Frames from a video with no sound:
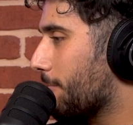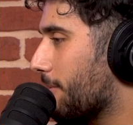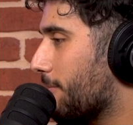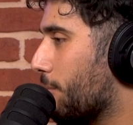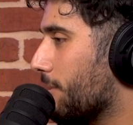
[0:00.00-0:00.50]

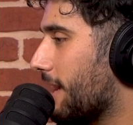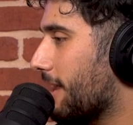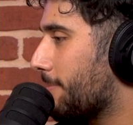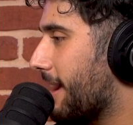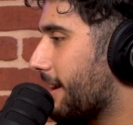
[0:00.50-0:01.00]
before, when you
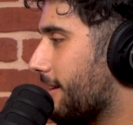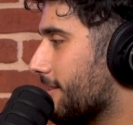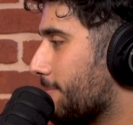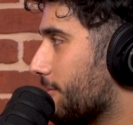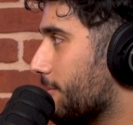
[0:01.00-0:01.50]
had a bad
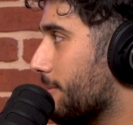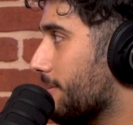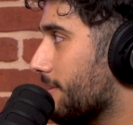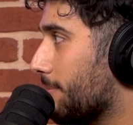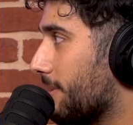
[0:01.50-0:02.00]
customer
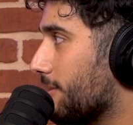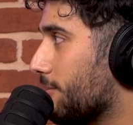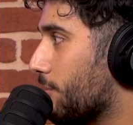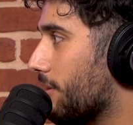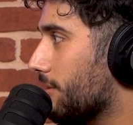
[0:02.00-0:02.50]
experience at the place
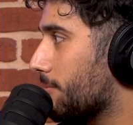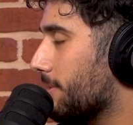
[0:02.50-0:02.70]
you worked,